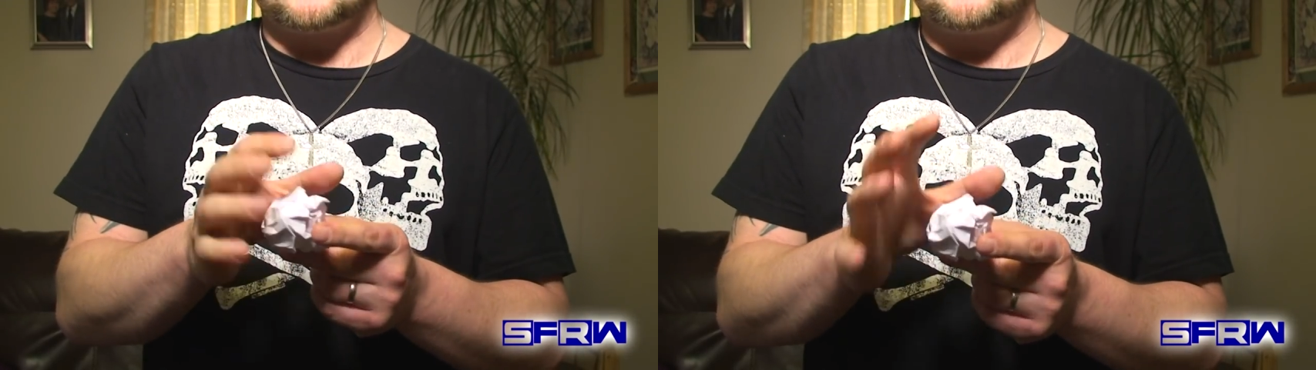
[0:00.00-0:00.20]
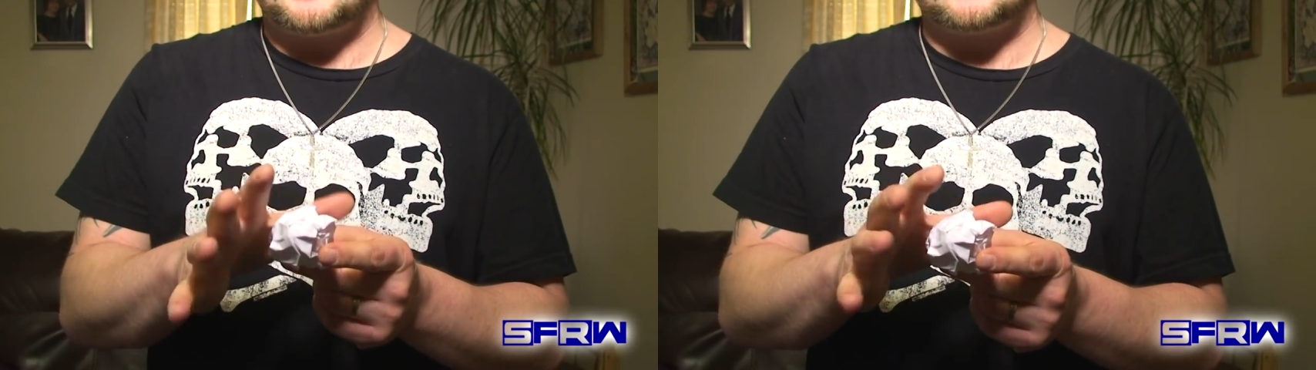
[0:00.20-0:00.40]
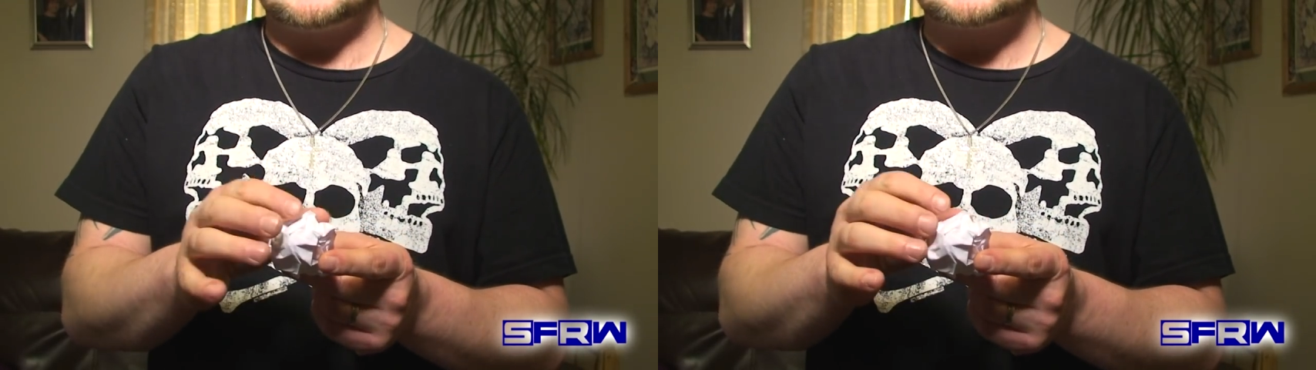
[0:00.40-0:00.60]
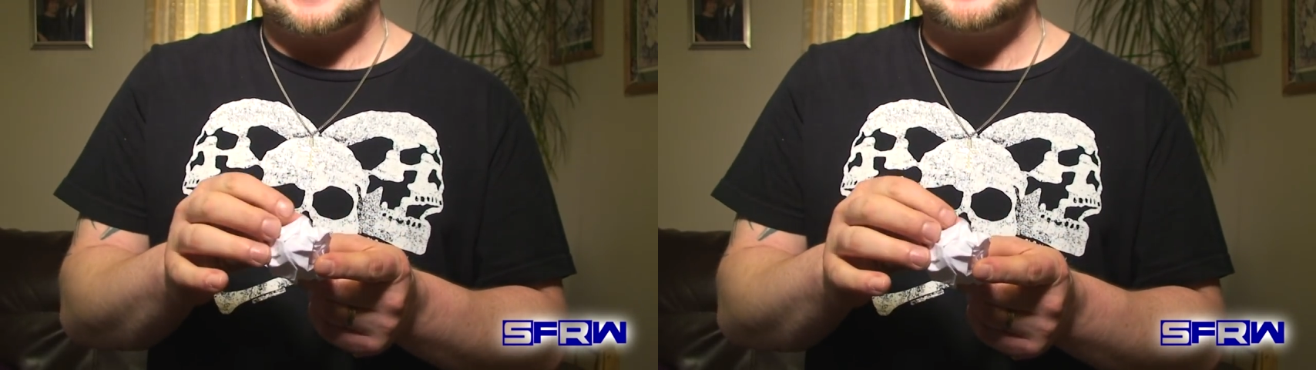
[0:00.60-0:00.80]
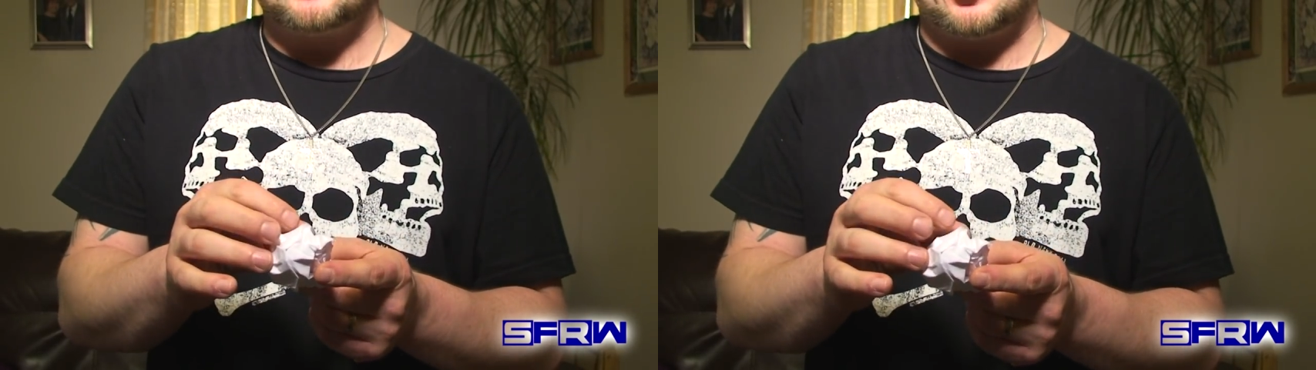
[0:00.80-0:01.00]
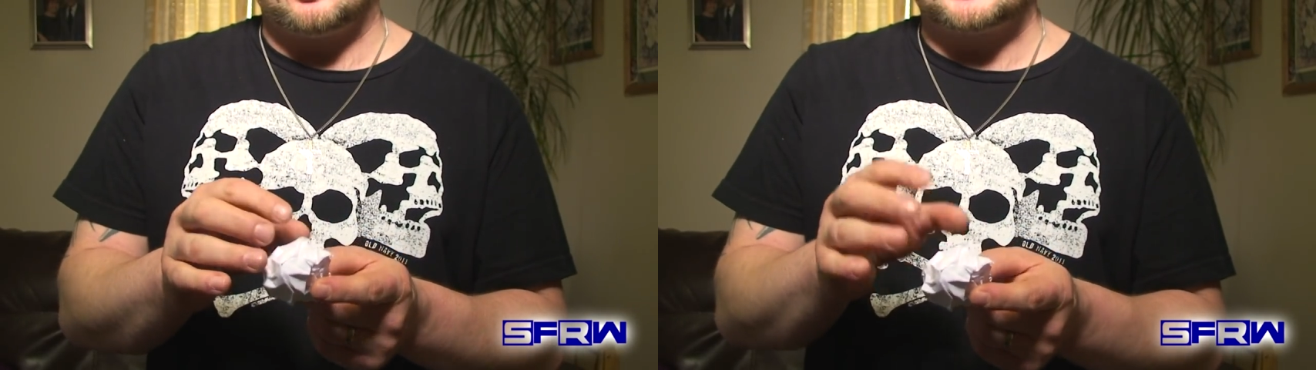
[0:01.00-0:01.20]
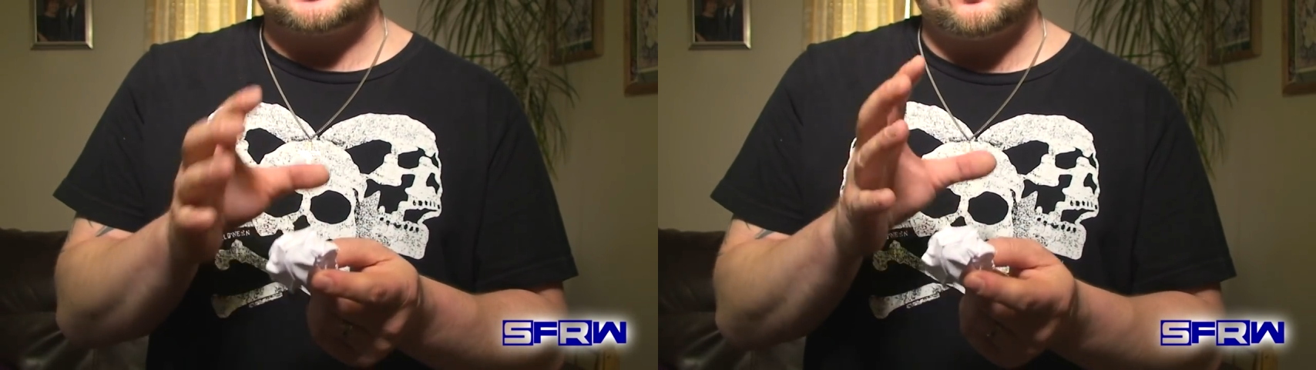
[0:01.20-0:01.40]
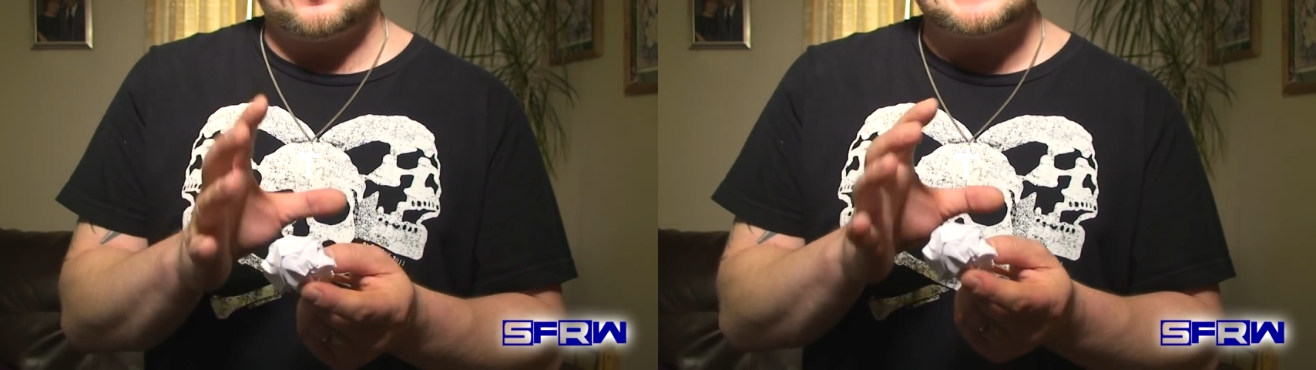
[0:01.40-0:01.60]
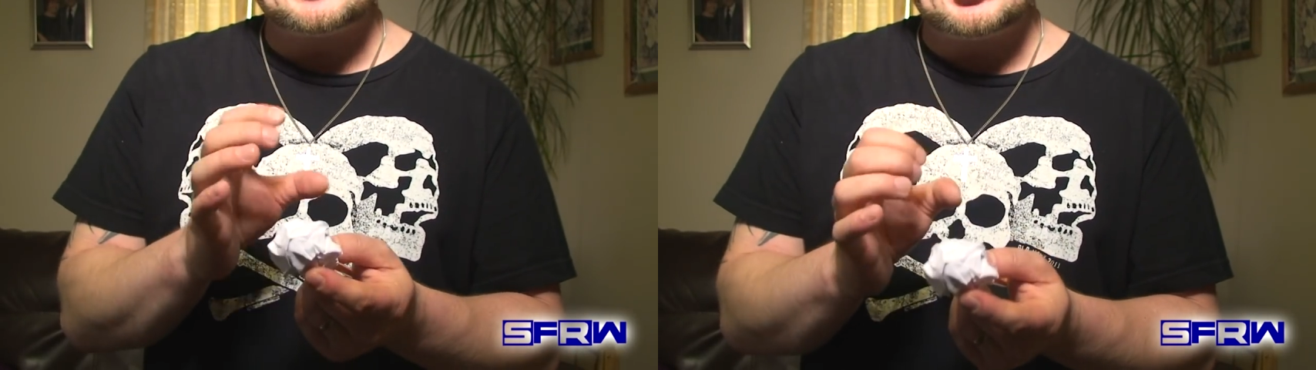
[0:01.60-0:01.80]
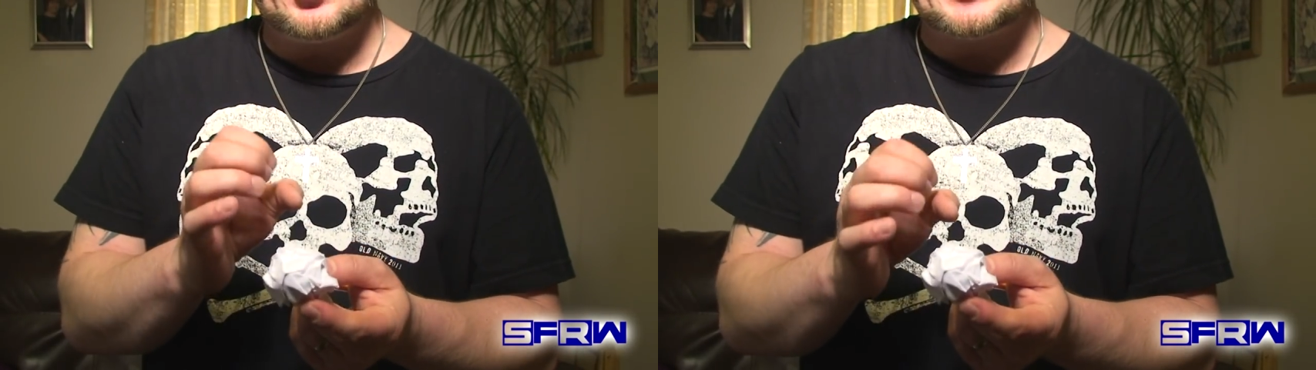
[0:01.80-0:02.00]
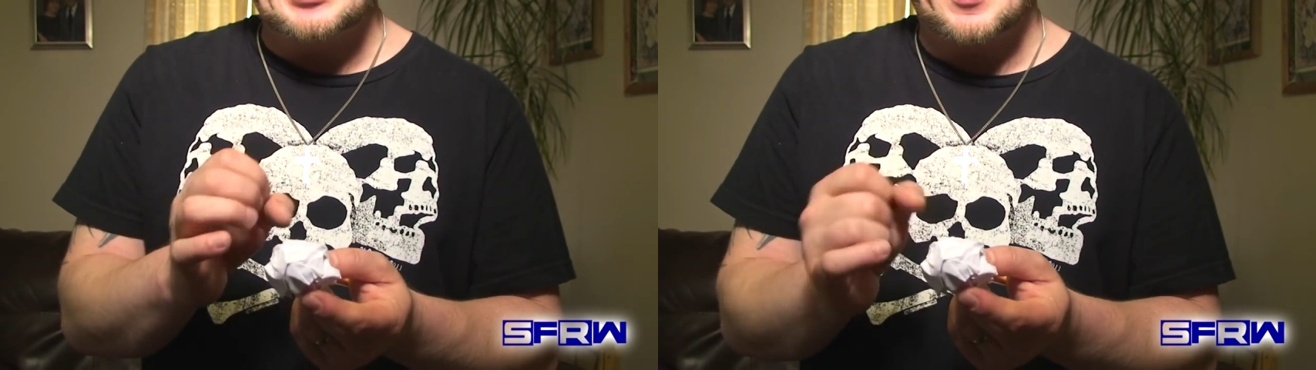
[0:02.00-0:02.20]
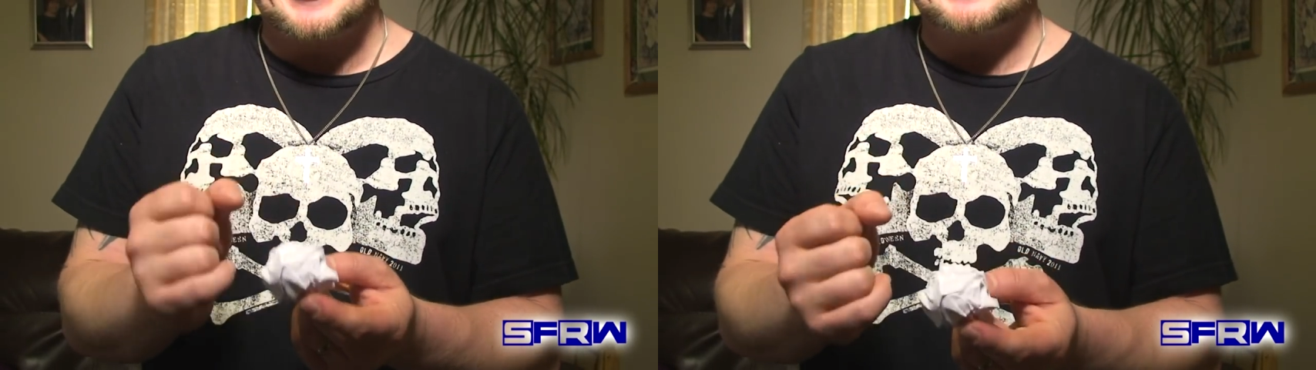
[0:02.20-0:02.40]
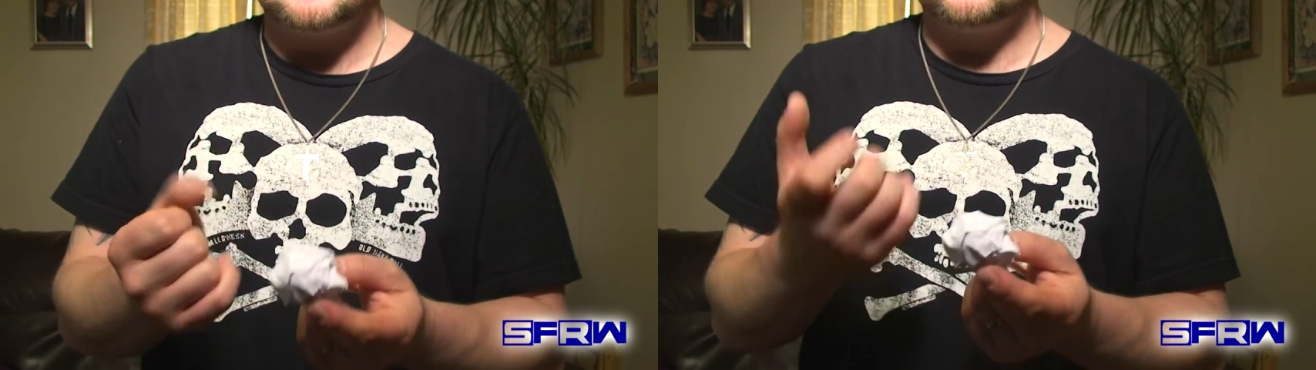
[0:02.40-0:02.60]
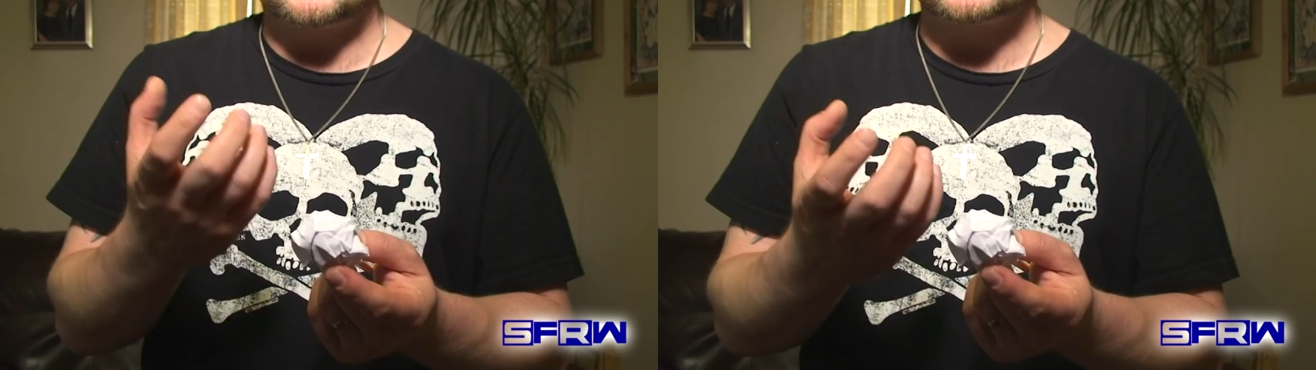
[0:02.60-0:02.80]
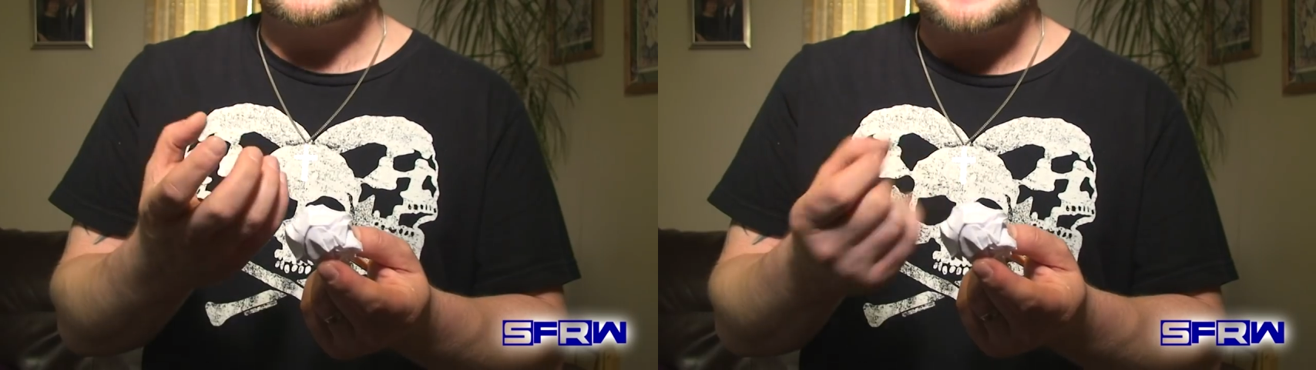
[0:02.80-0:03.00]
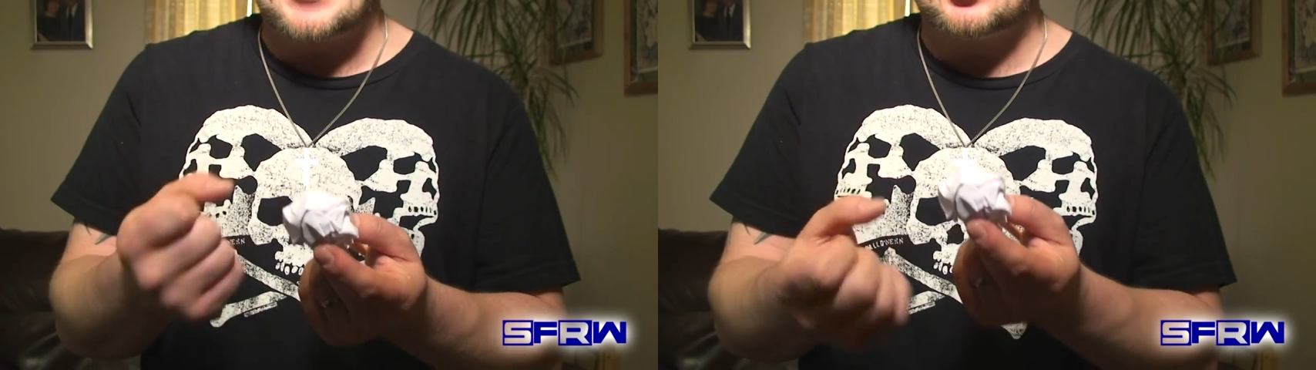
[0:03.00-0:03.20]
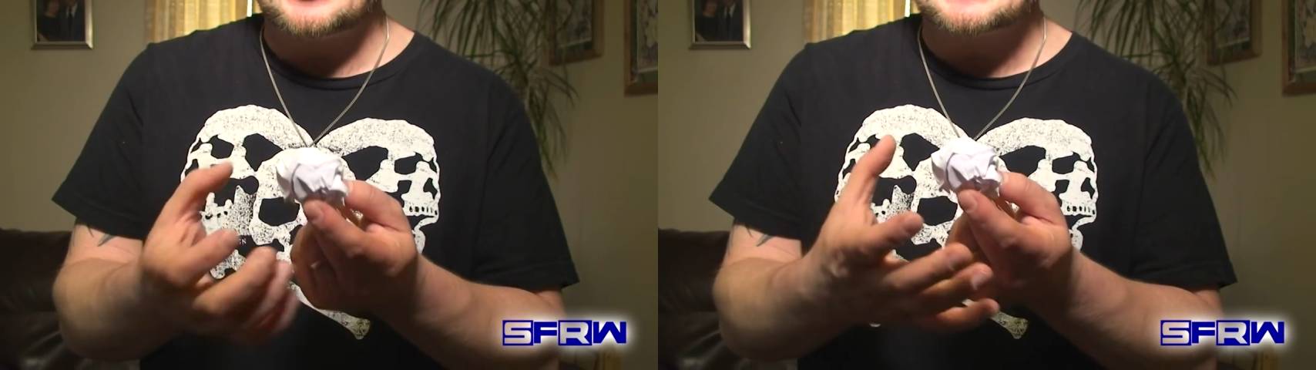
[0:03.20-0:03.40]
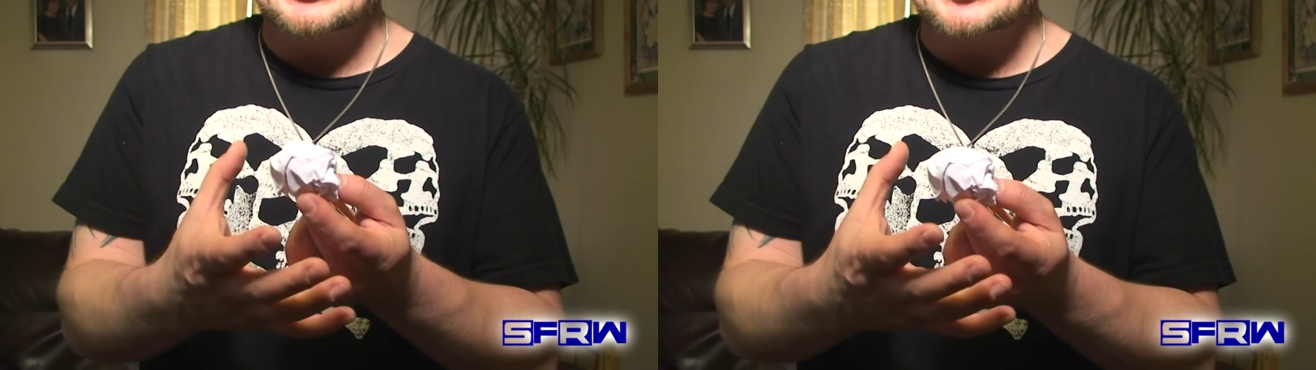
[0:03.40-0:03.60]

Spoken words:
Nobody's mouth can be seen.